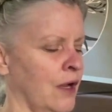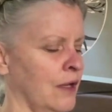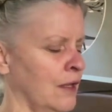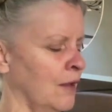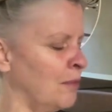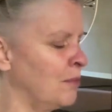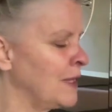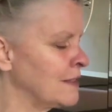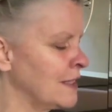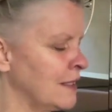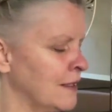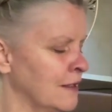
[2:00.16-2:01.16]
on the
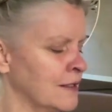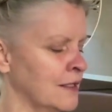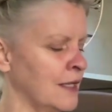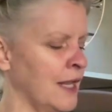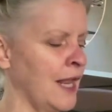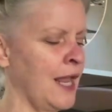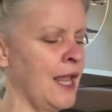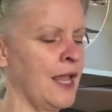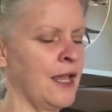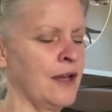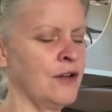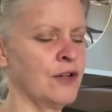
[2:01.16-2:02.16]
busyness in the
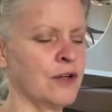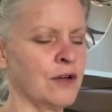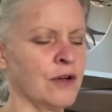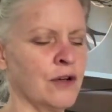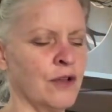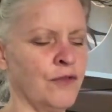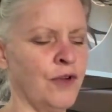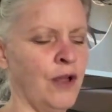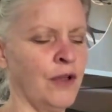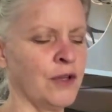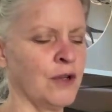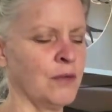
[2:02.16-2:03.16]
head, turn the
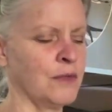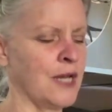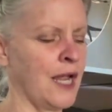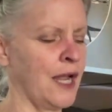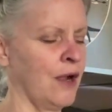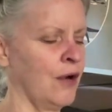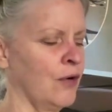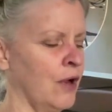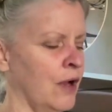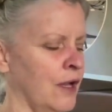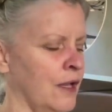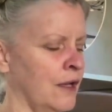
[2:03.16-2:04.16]
volume down
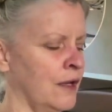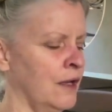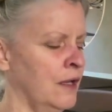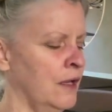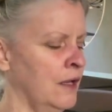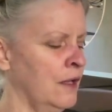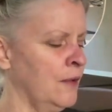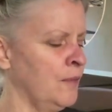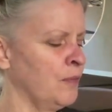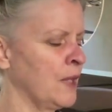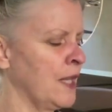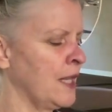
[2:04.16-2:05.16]
on
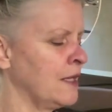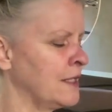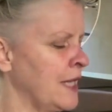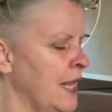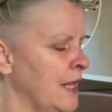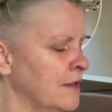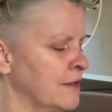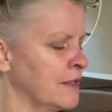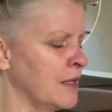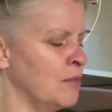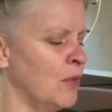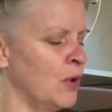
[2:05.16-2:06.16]

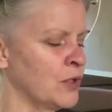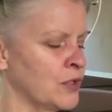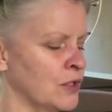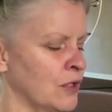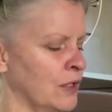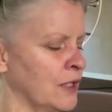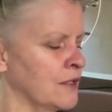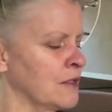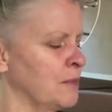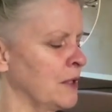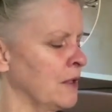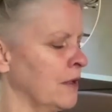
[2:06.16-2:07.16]
intense emotional
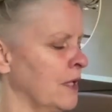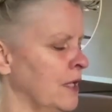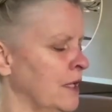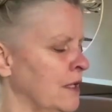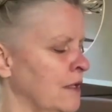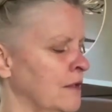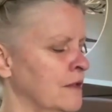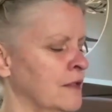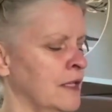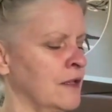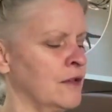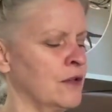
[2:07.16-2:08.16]

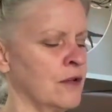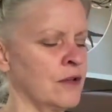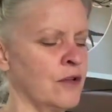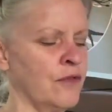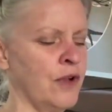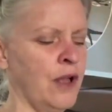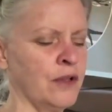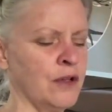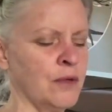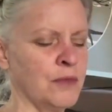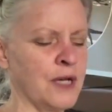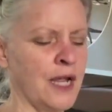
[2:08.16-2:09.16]
experience, and turn the
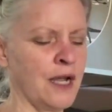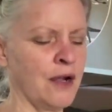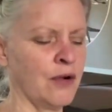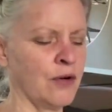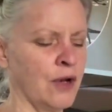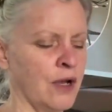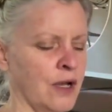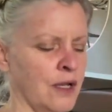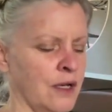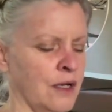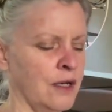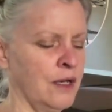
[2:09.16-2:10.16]
volume down
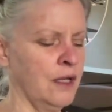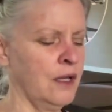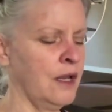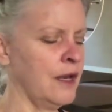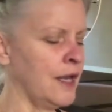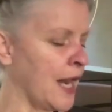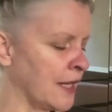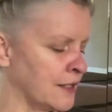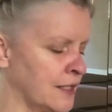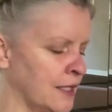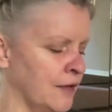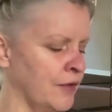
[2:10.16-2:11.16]
on
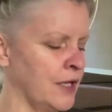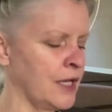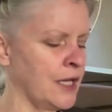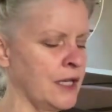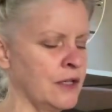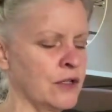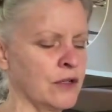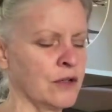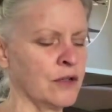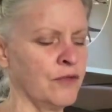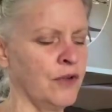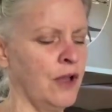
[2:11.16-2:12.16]
negativity,
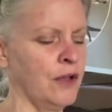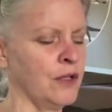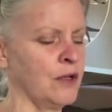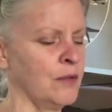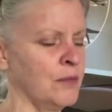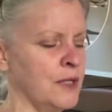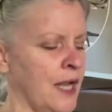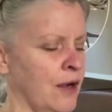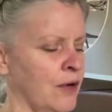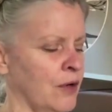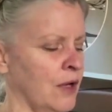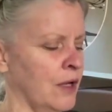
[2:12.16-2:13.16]
turn the volume
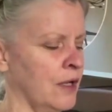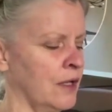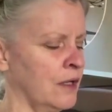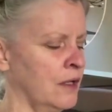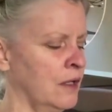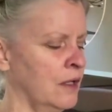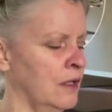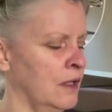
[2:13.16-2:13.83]
down on